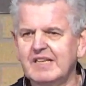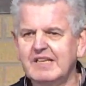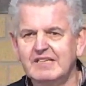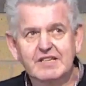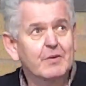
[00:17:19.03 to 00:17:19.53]

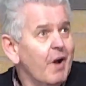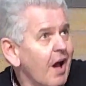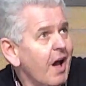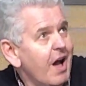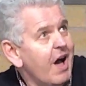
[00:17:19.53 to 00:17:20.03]
So
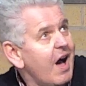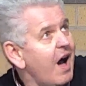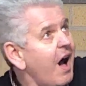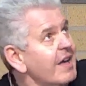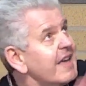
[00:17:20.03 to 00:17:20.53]

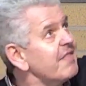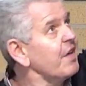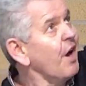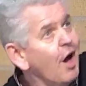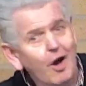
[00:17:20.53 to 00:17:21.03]
I get
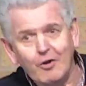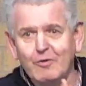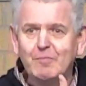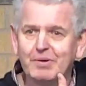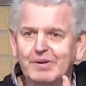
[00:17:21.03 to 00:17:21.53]
the
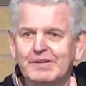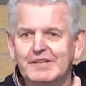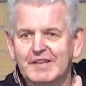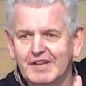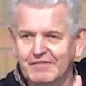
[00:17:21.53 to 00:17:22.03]
hope
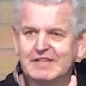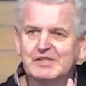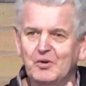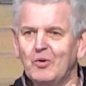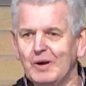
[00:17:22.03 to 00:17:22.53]
of his
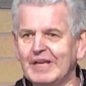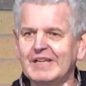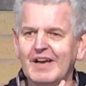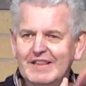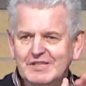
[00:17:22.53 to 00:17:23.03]
calling,
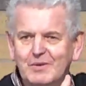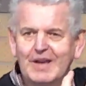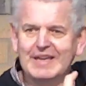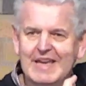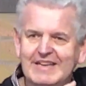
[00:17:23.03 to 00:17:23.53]
that's what
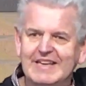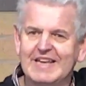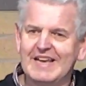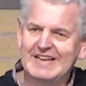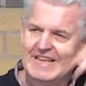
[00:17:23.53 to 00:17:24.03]
I get,
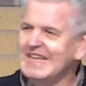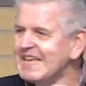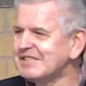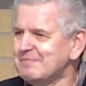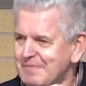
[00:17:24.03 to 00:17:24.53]
and he
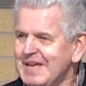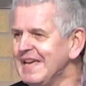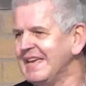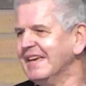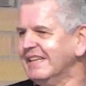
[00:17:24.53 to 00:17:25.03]
gets
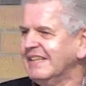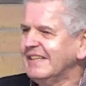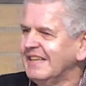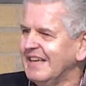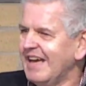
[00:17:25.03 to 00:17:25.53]
me,
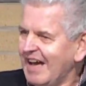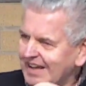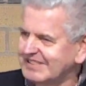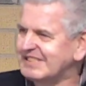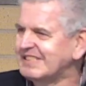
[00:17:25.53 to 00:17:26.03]

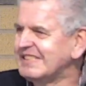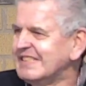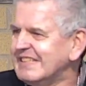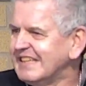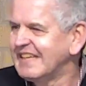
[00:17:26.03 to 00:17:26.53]
us,
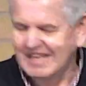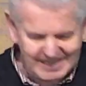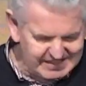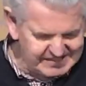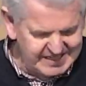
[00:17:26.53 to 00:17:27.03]

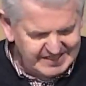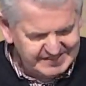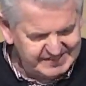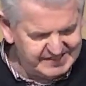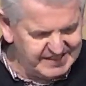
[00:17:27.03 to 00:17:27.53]
as
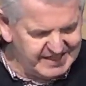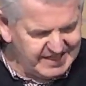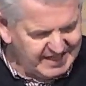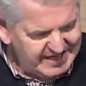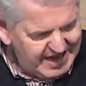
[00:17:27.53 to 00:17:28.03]
his
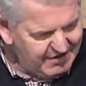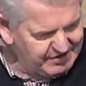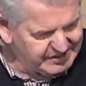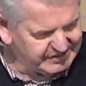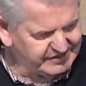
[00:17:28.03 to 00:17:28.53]

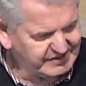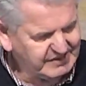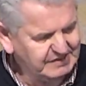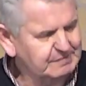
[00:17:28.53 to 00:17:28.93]
inheritance.